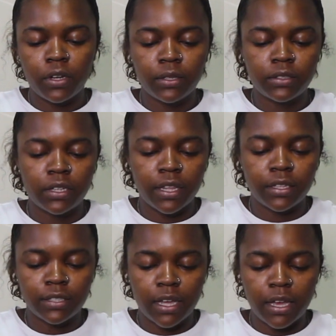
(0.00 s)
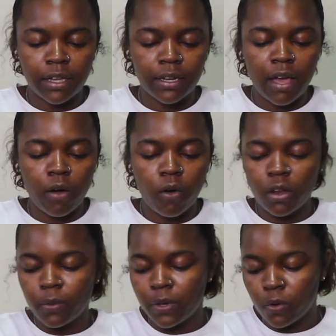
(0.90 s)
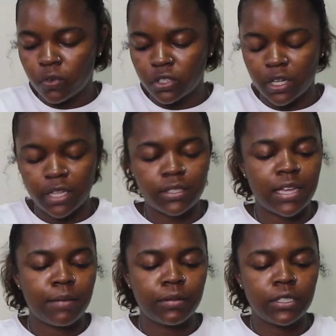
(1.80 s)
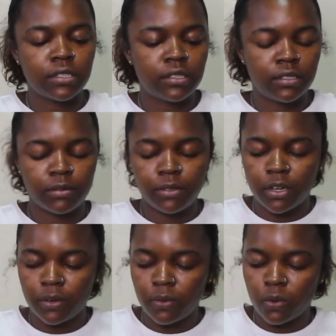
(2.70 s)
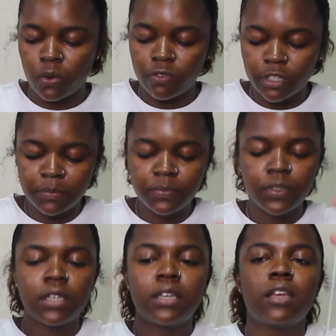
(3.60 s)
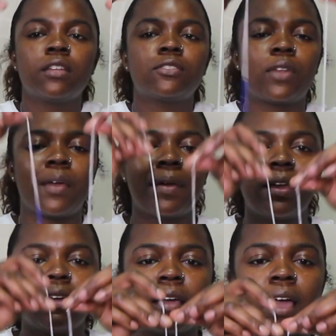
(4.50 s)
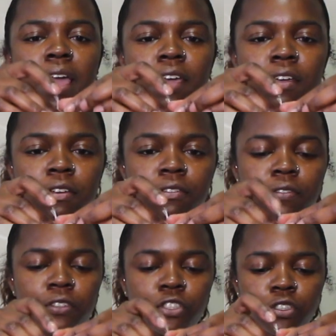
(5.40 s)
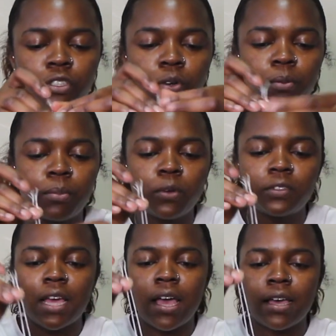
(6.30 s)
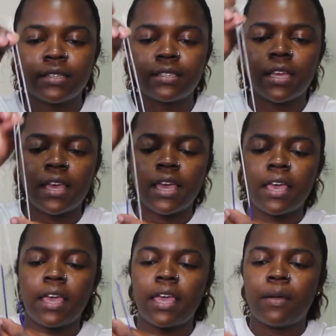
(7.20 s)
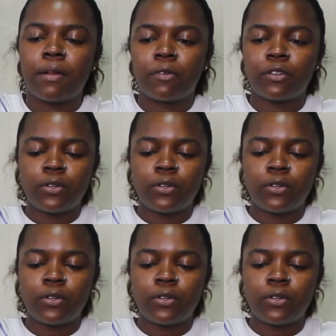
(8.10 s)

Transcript: down to the other side. Not all the way over to the other side, but just, you know, over. So that way I have string on both sides. And what I'm